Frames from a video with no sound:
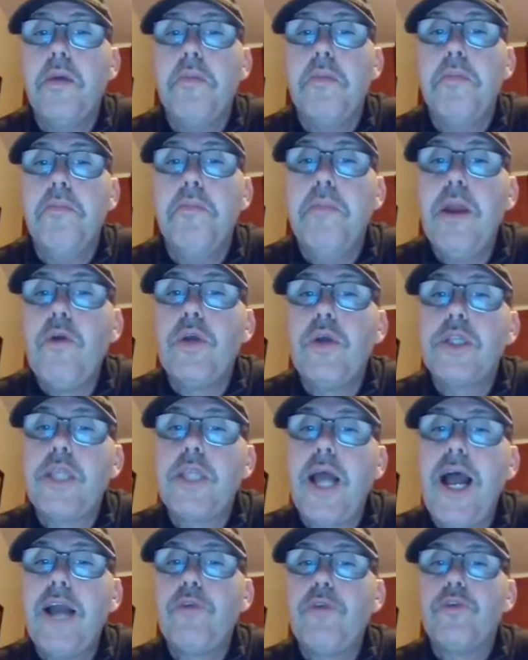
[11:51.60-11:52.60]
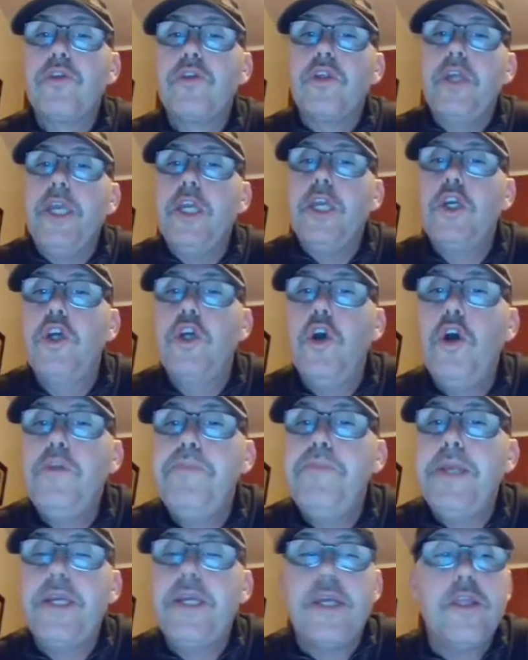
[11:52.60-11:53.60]
meritocracy could
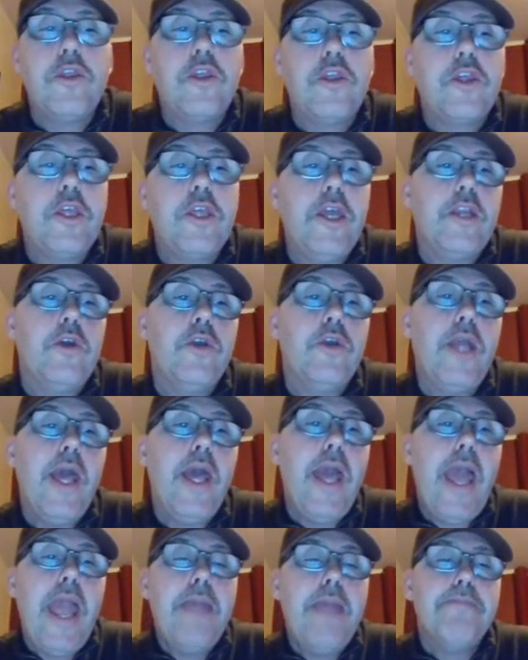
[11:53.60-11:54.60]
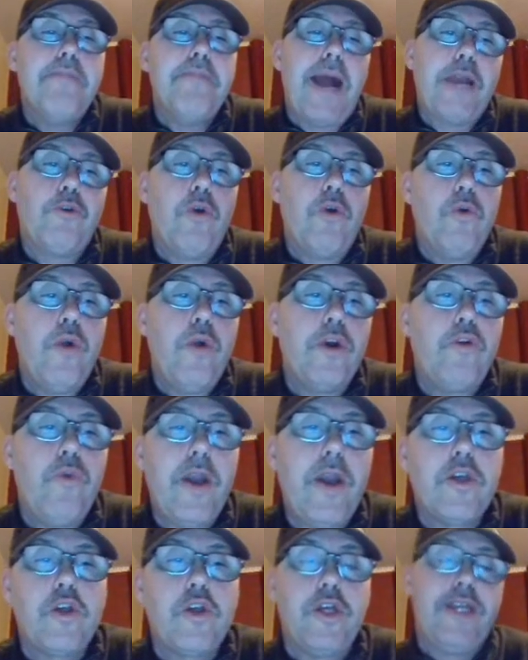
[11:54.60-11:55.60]
be considered a
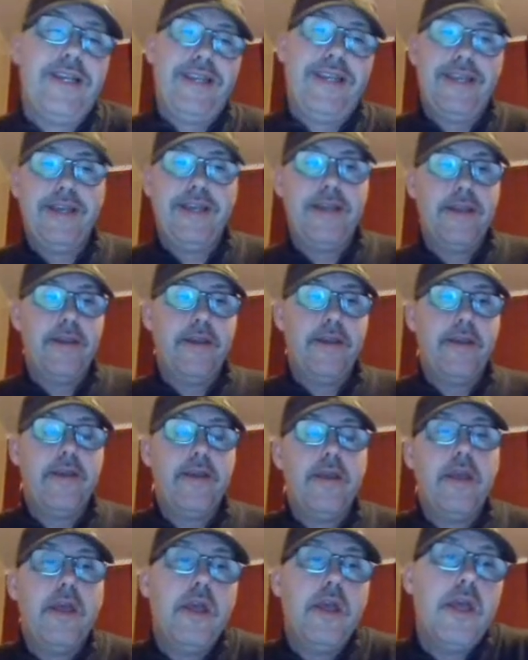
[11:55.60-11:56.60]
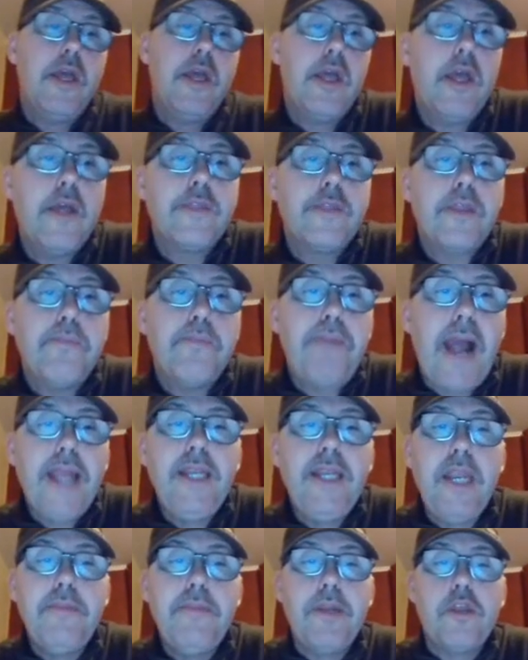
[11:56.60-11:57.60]
microaggression. The
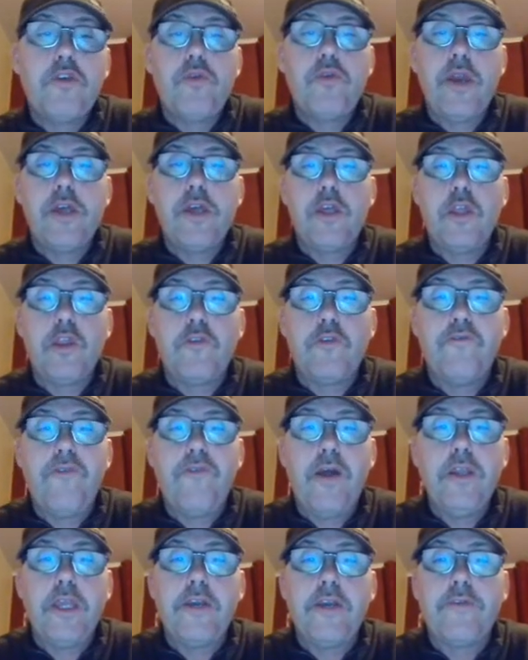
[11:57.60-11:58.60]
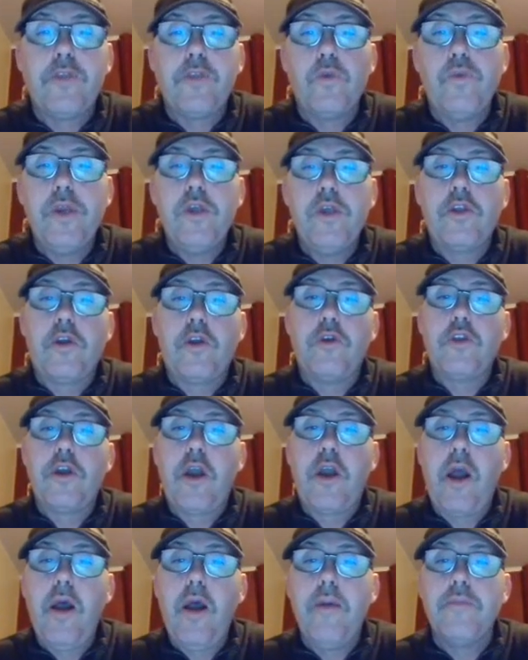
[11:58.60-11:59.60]
Biden administration's funding of the research
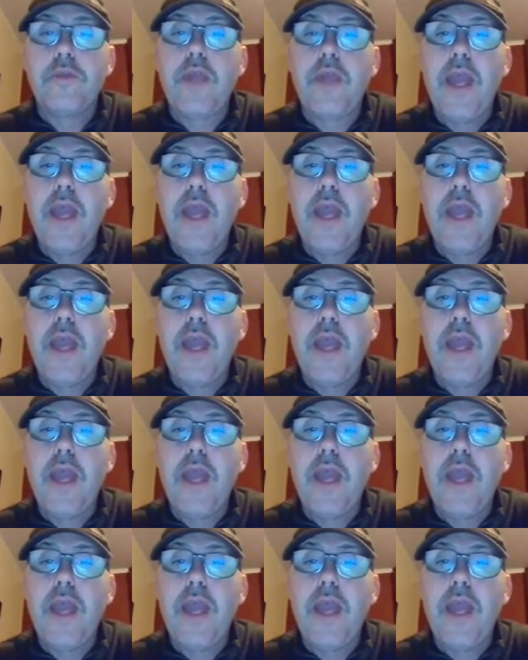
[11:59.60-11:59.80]
comes